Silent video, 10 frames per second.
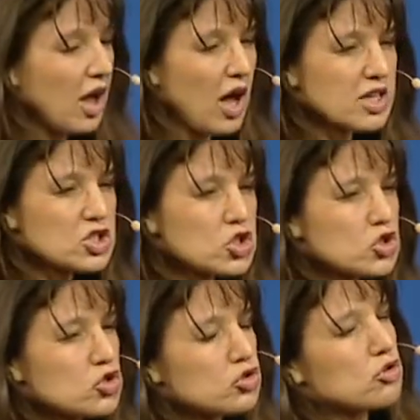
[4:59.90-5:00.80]
a
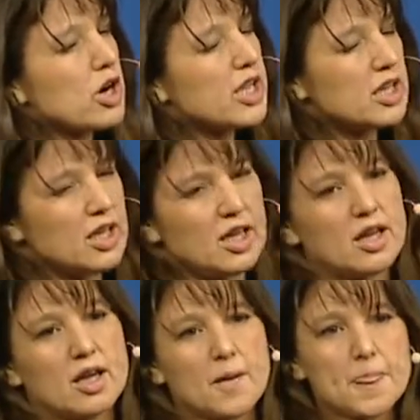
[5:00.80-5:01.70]

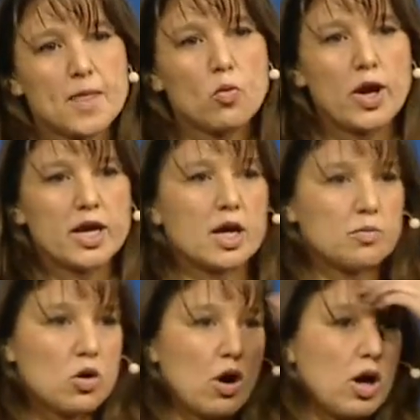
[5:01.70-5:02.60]
striking wake
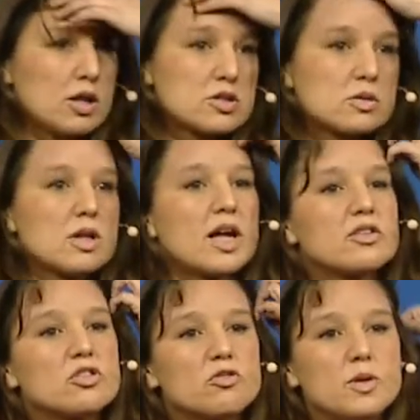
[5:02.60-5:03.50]
up call to
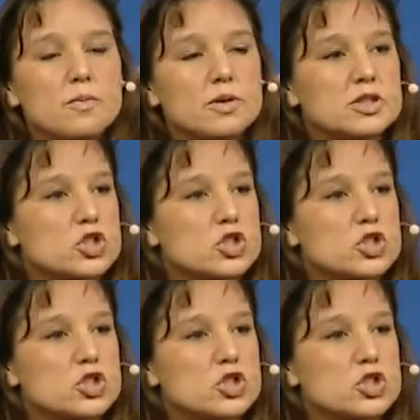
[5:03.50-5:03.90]
lots of people on the